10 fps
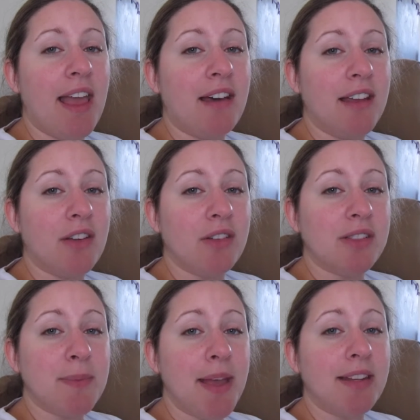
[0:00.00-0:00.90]
Alec goes
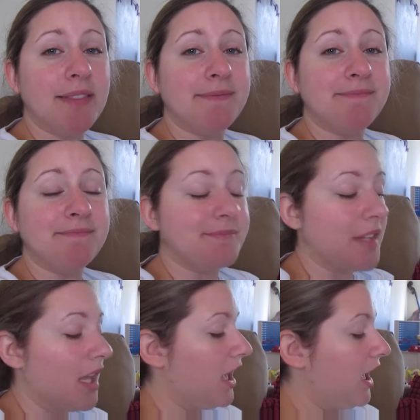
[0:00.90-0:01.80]
to bed.
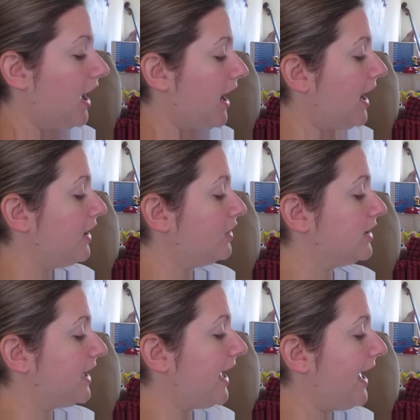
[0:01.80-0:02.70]
I
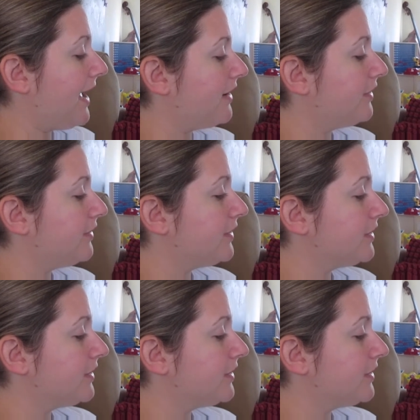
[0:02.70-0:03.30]
only have